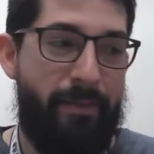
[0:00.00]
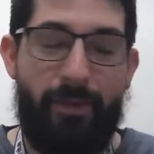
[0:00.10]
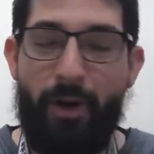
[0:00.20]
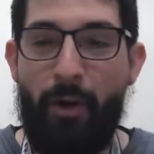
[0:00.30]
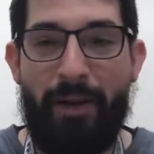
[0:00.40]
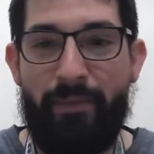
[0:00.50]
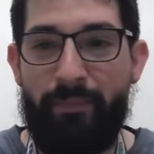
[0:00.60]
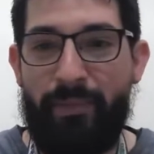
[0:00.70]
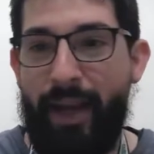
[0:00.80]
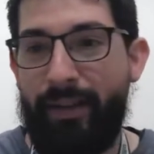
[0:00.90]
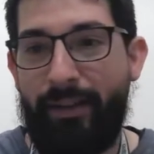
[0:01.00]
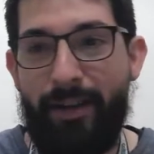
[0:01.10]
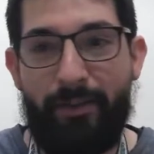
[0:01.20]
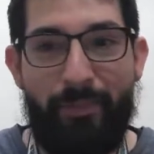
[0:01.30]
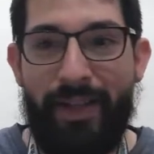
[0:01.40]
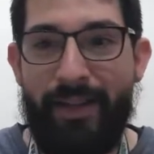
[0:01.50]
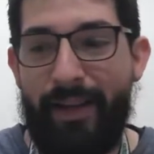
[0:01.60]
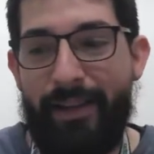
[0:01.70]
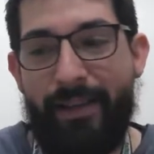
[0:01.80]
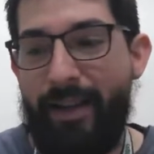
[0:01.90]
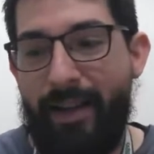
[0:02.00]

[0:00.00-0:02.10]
you know, at 10 o'clock midnight